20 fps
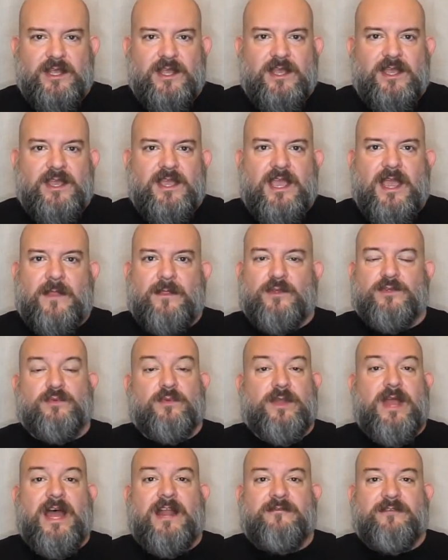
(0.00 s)
and those were
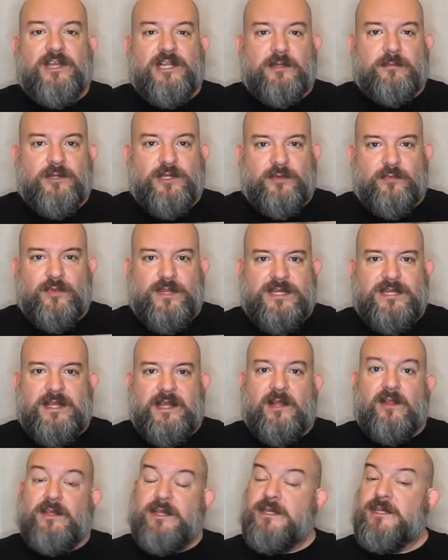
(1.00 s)
not available at
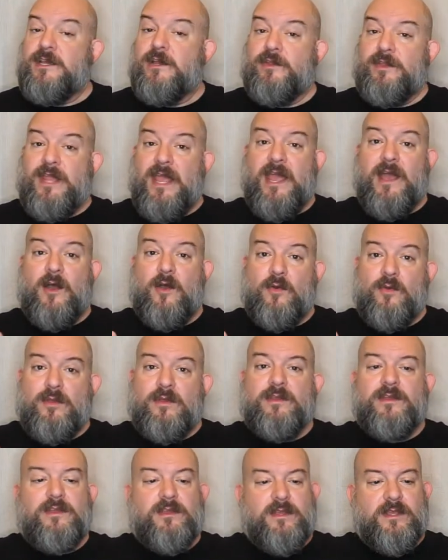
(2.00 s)
retail until now
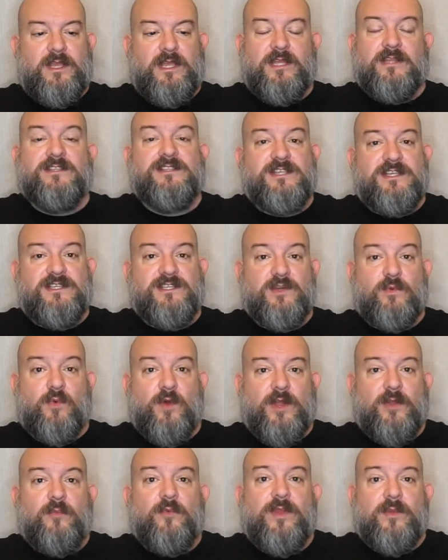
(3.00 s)
in Season
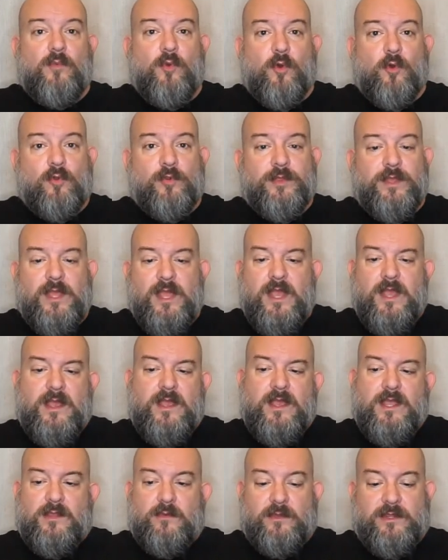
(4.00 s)
1 Rerolled.
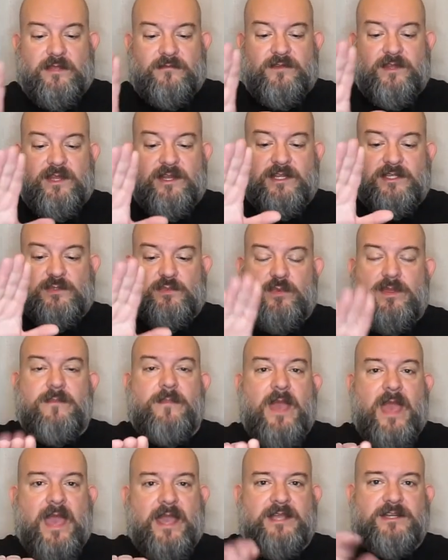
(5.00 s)
So what they've done is
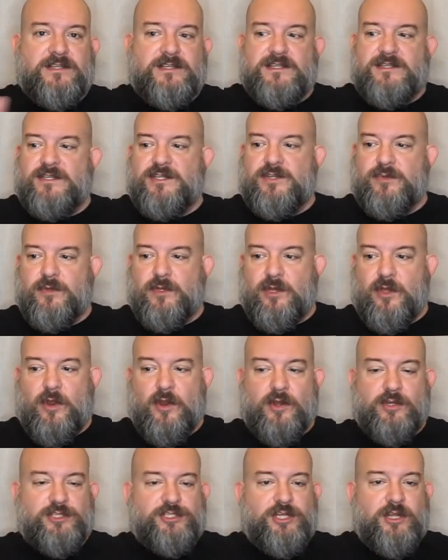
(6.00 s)
repackage this into a
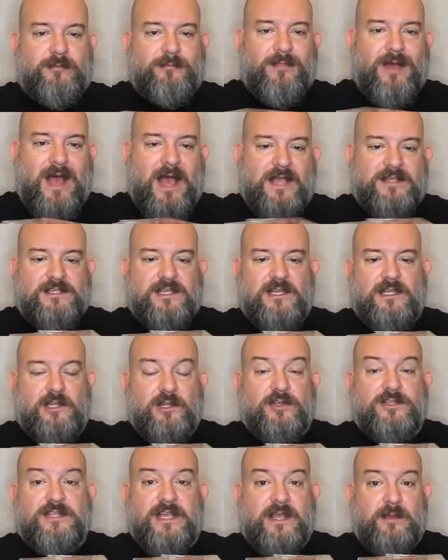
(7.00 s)
large box.
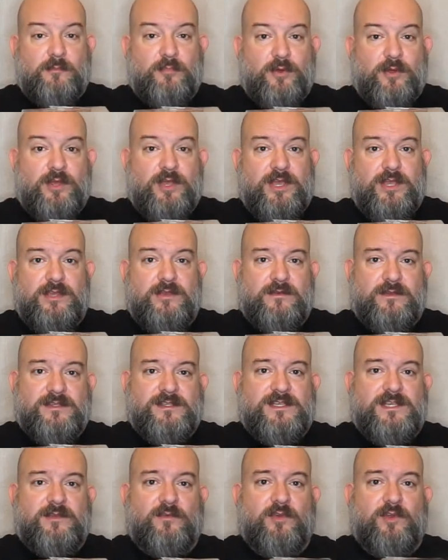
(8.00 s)
Looks like a book. You can
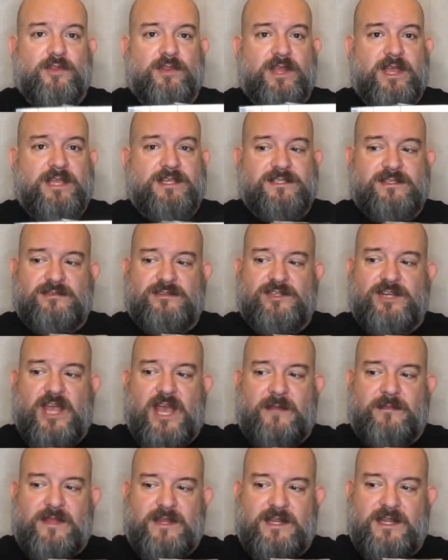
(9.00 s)
see a real nice
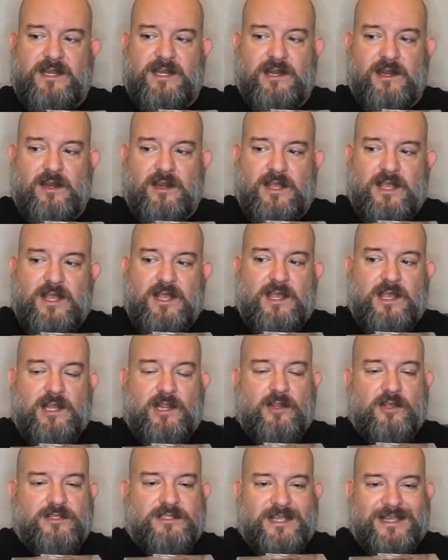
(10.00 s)
job they did here.
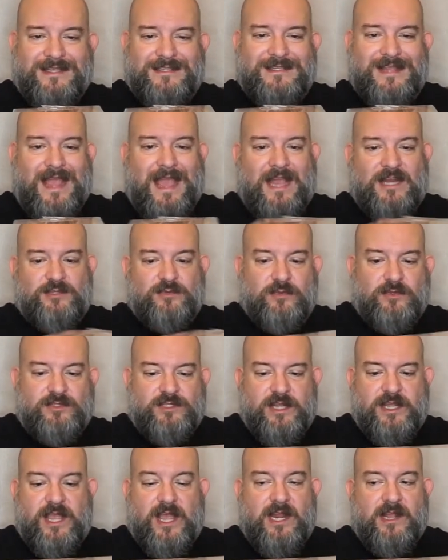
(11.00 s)
Looks like it's an actual
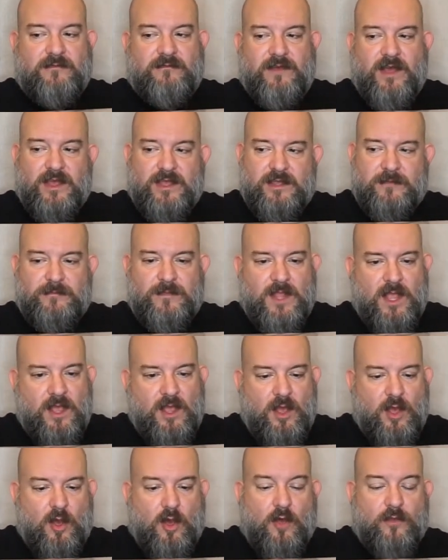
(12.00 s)
gigantic volume.
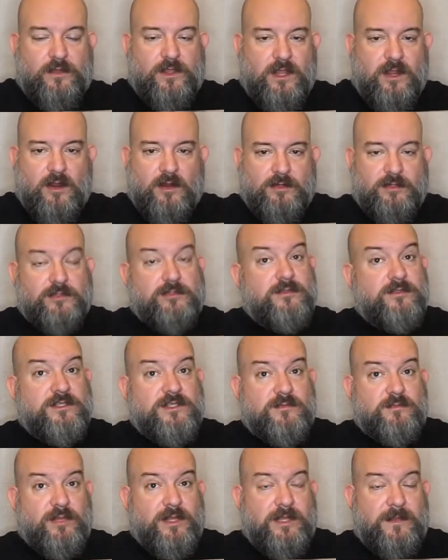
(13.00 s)
All the characters are
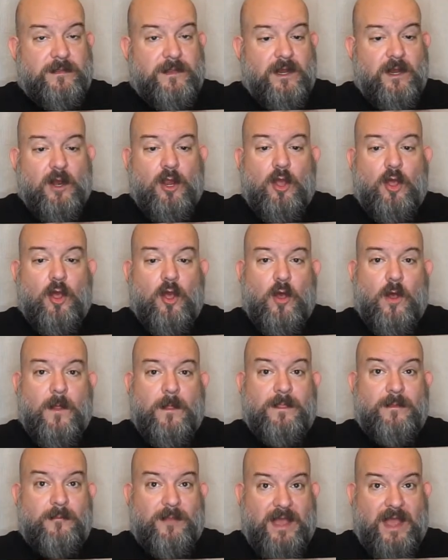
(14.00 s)
displayed there
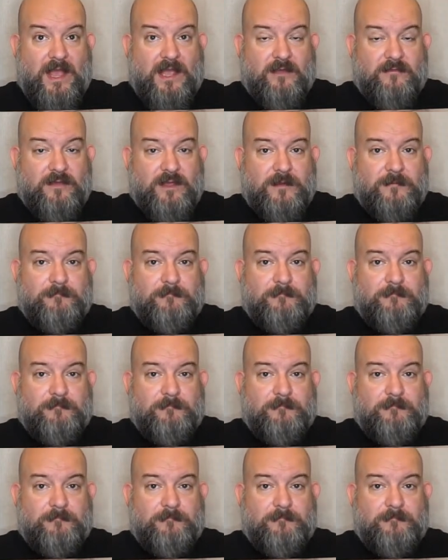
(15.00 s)
on the back of it.